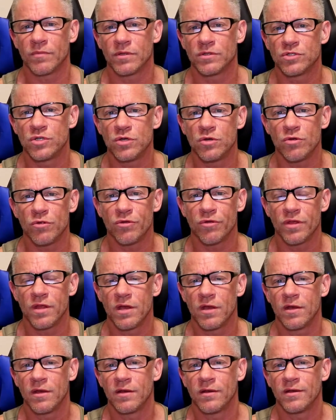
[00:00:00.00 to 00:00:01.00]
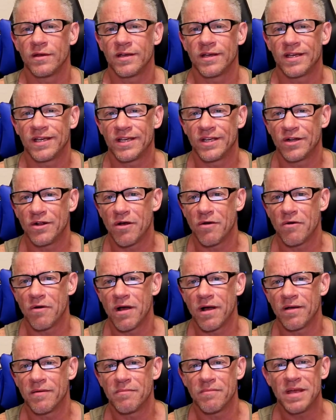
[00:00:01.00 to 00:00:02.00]
tooth.
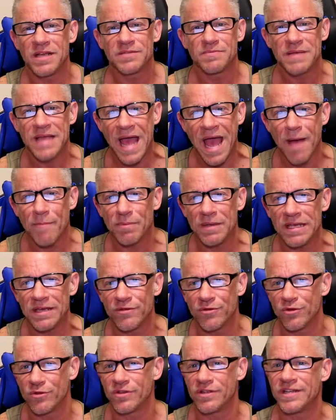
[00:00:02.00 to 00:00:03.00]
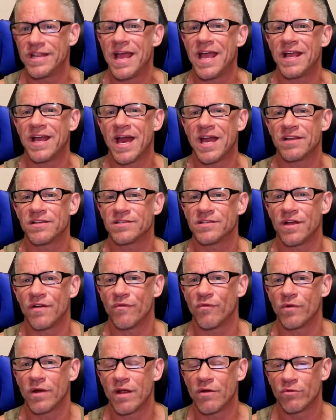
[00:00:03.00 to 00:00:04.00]
Makes me happy through the day kind of
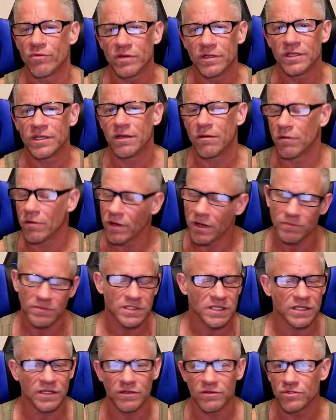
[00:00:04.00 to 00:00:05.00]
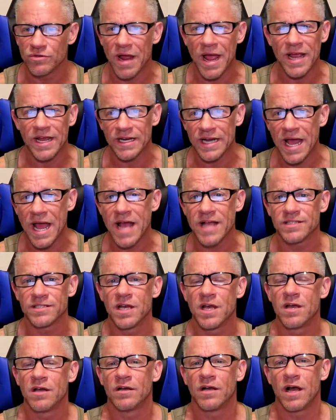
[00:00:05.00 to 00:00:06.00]
stuff when I'm sitting there dragging ass.
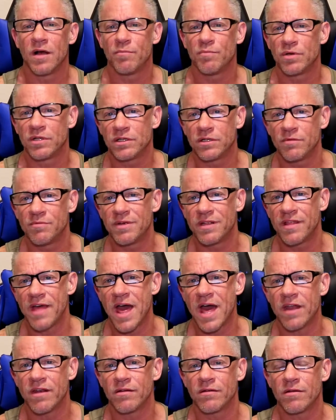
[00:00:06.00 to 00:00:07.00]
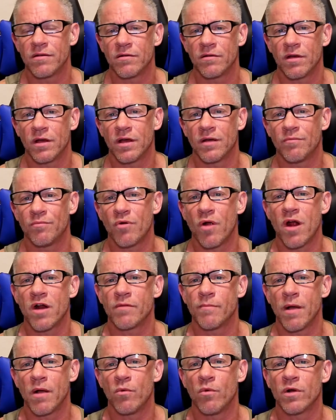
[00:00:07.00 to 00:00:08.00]
I'll put a little bit of that prior
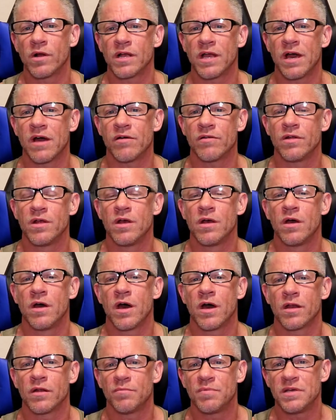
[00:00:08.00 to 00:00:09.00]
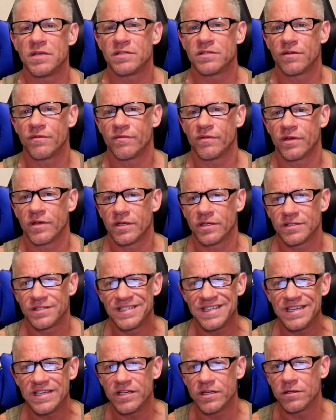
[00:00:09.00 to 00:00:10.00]
to my workout on a piece of
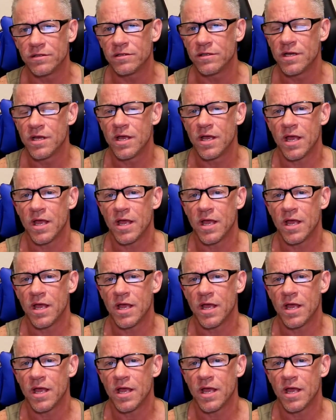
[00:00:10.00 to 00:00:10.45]
Ezekiel,